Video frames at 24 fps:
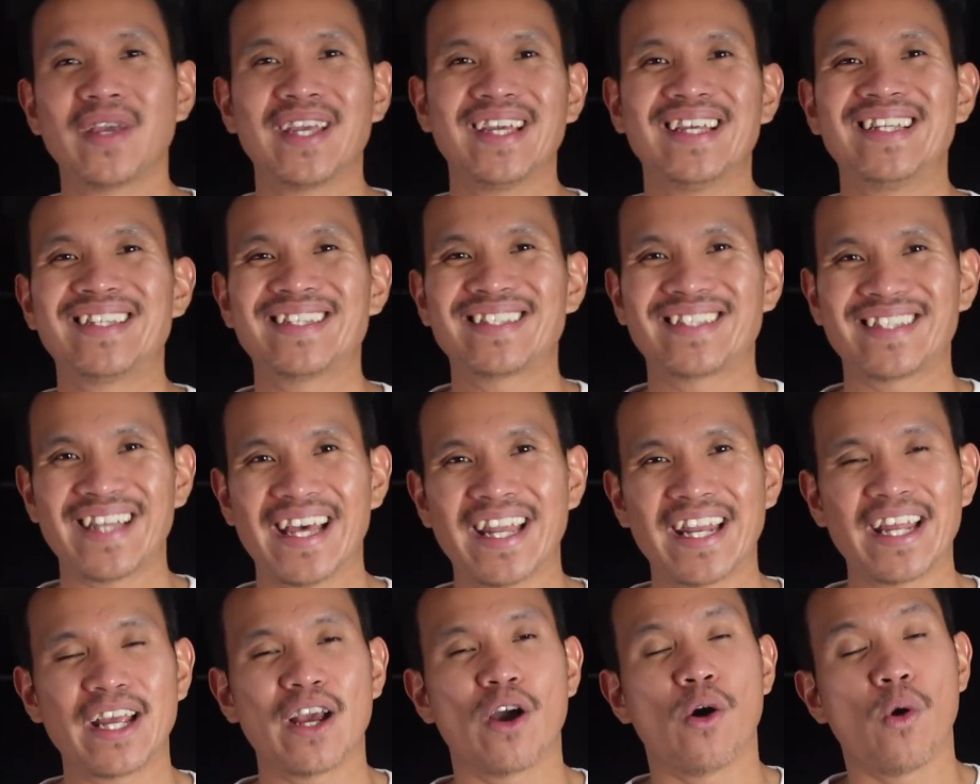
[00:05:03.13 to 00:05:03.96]
heat
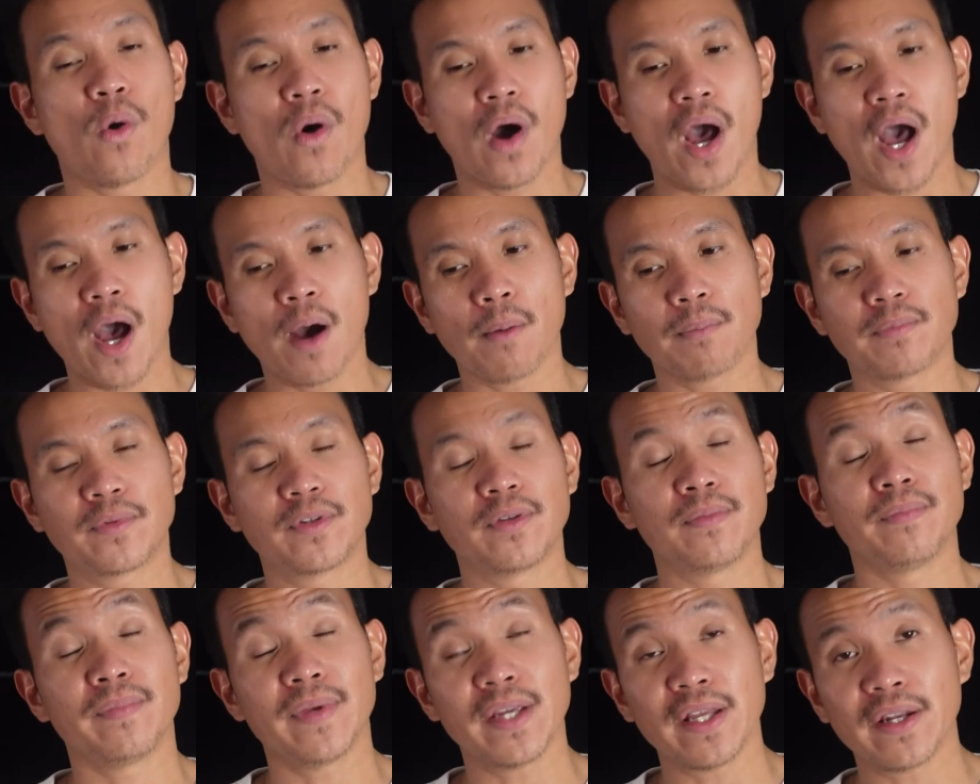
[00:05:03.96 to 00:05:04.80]
setting up
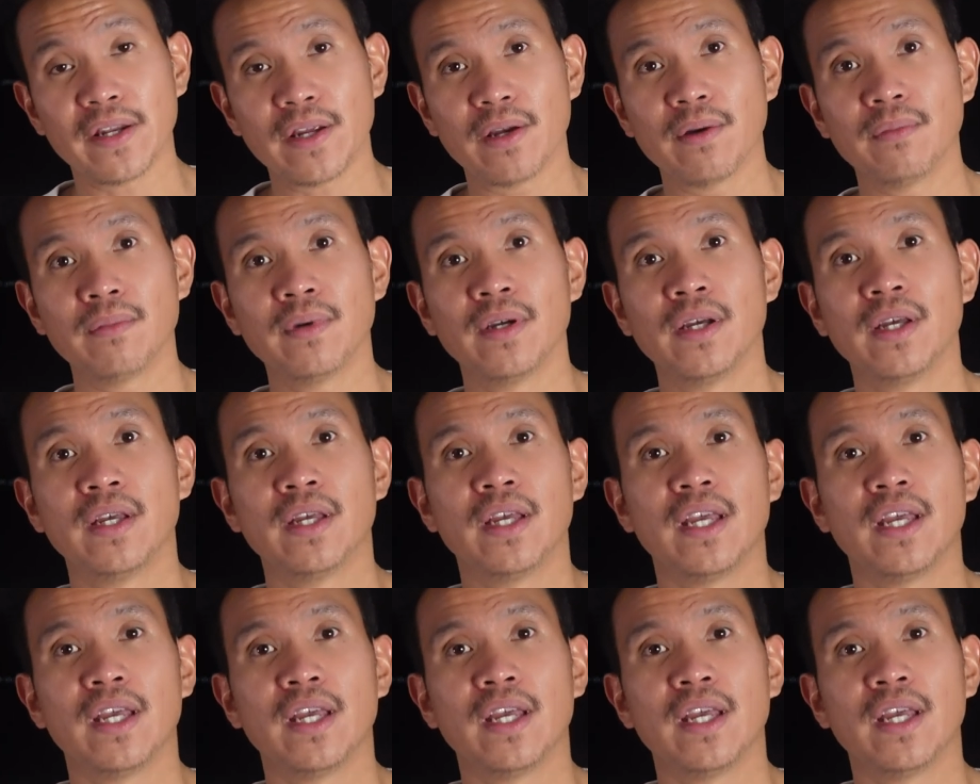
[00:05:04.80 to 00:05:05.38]
to medium